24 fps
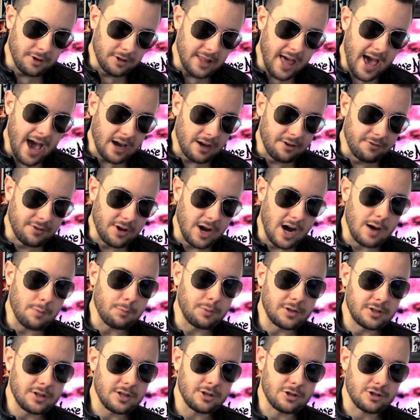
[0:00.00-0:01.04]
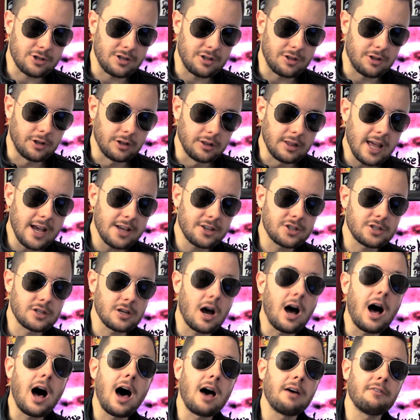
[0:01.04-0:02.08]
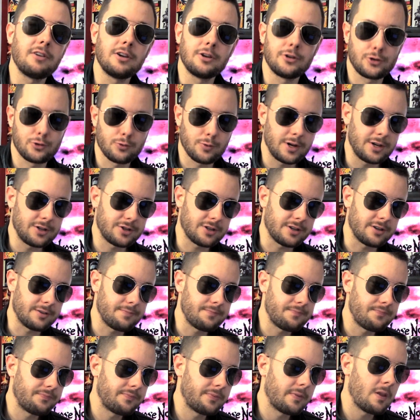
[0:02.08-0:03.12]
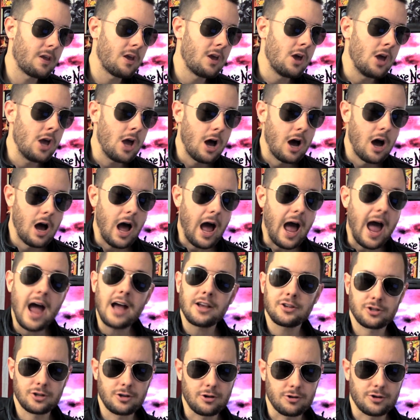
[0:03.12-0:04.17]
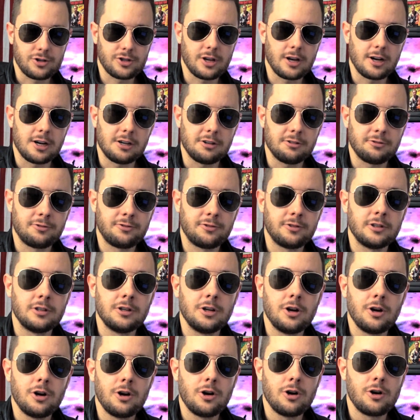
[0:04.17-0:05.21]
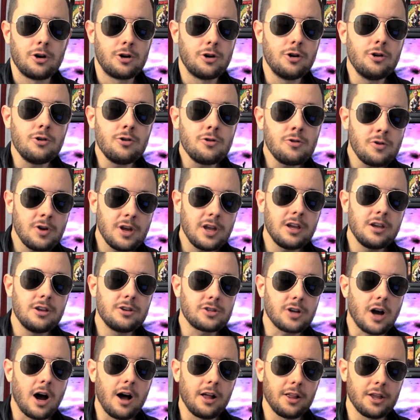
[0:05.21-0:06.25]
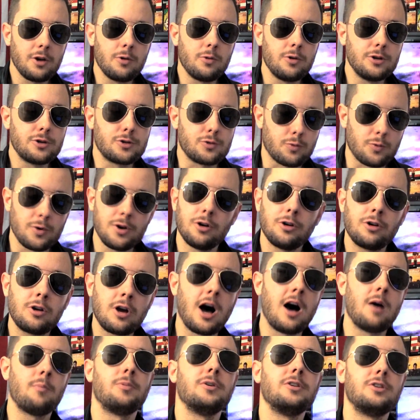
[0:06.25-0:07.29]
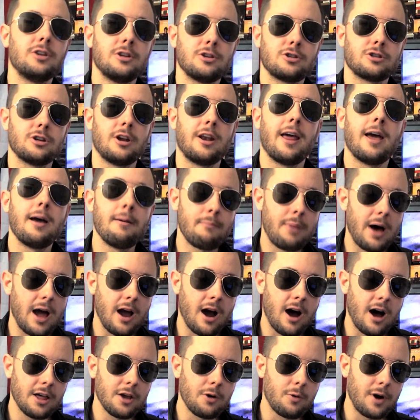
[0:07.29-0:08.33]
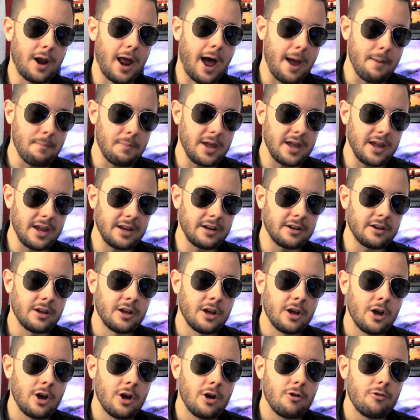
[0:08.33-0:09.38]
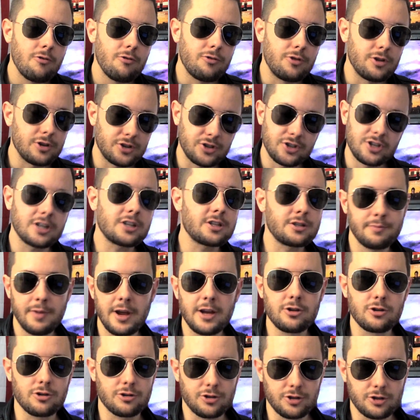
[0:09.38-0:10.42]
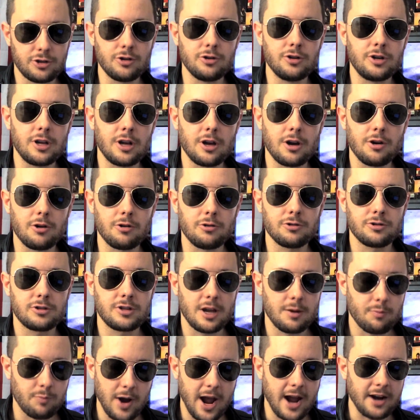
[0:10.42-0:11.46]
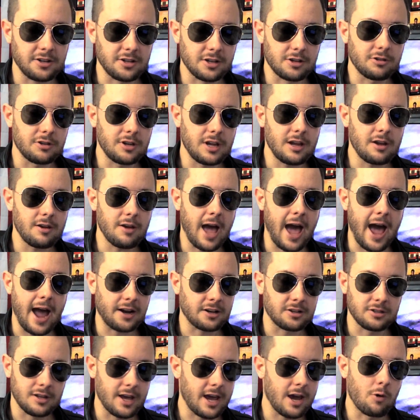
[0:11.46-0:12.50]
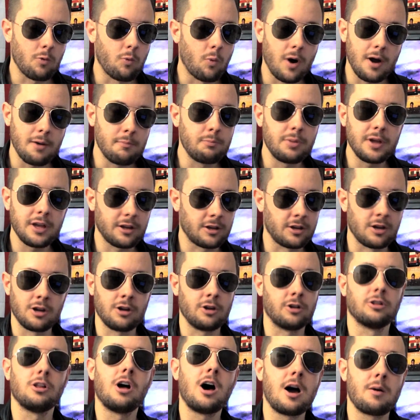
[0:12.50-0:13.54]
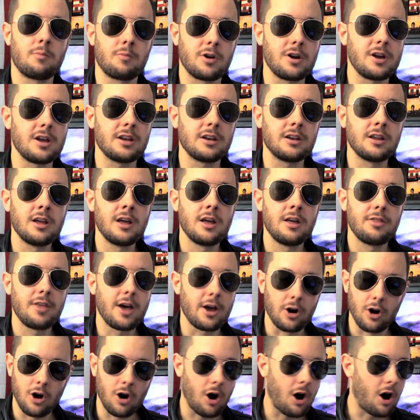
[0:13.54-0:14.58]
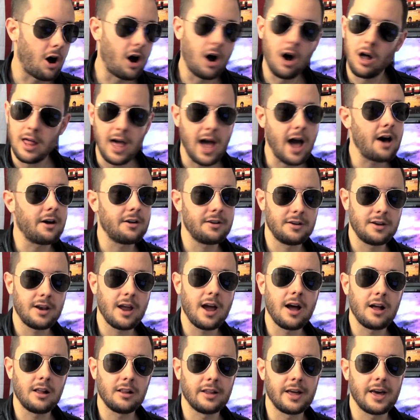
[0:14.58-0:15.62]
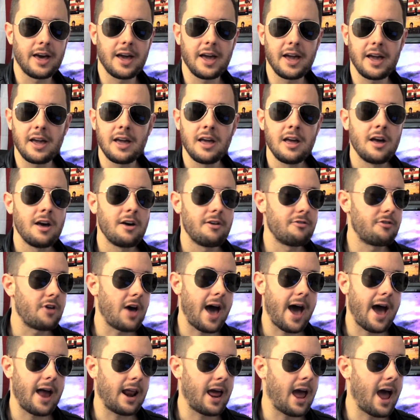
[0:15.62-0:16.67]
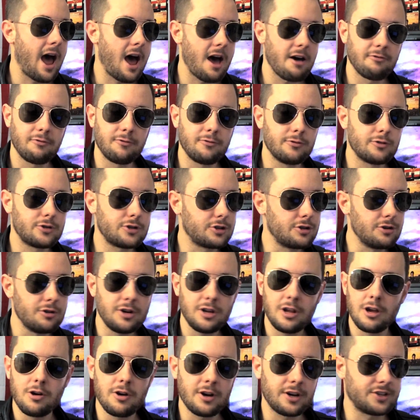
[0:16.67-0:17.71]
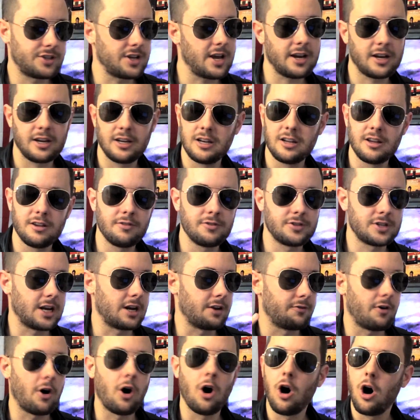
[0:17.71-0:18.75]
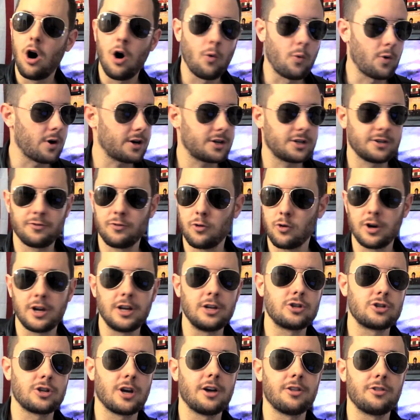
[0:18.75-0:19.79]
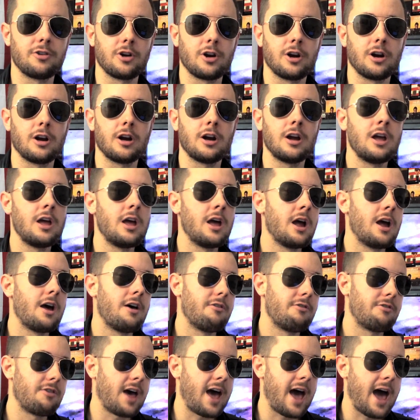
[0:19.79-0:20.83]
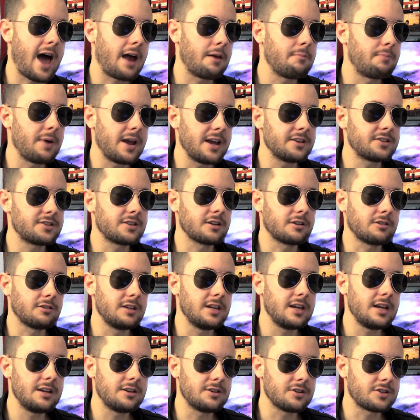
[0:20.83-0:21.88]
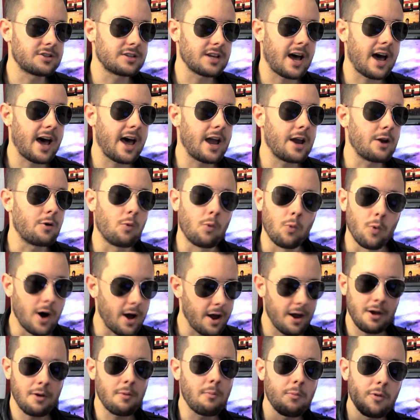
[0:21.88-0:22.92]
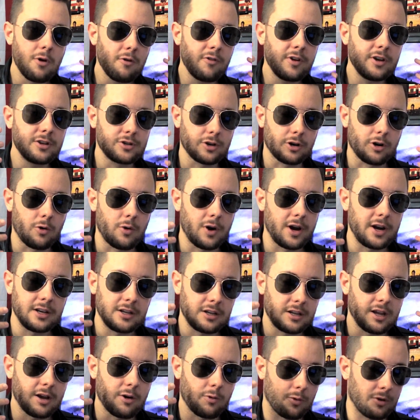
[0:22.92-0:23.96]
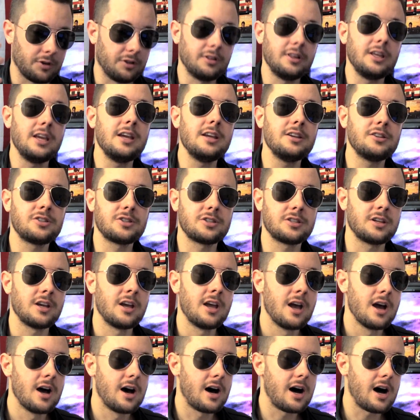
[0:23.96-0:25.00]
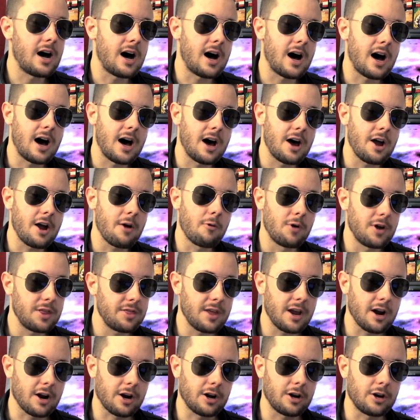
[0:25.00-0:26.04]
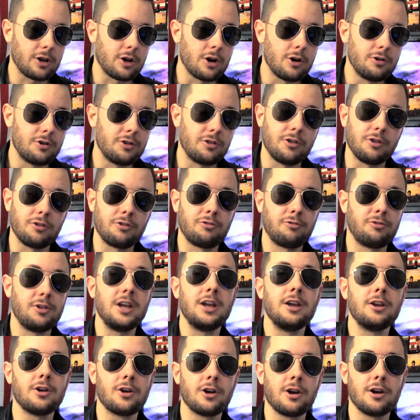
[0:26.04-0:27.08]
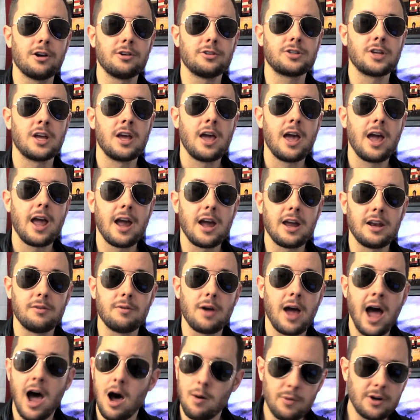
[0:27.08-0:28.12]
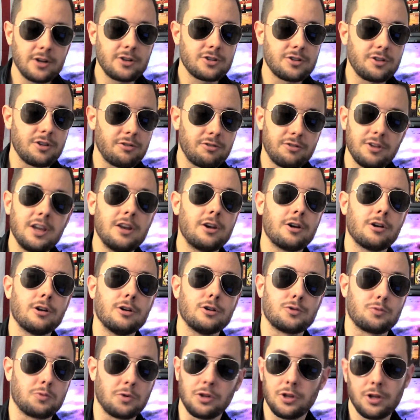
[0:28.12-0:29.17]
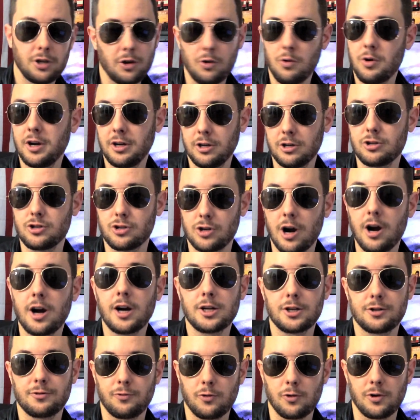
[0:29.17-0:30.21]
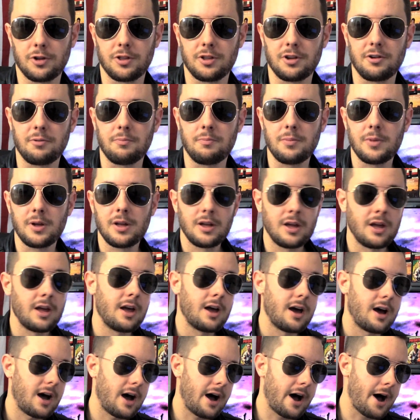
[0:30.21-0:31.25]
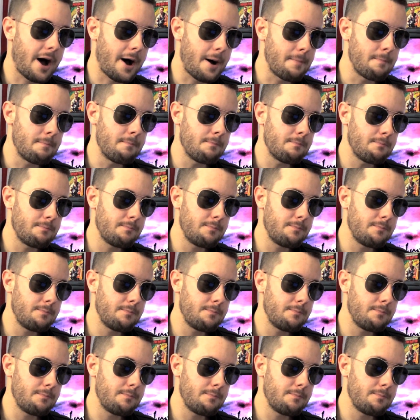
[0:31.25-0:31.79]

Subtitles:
lack of competition, the less obvious reason, ask yourself, who is Hollywood's real competition? And by Hollywood, I mean the 6 major studios that practically act like one big conglomerate that are all out in LA, that have studio executives that have all worked for each other, that basically decide when movies are going to get released, when they're going to go to the theaters, and how much the theater is really going to charge for them. I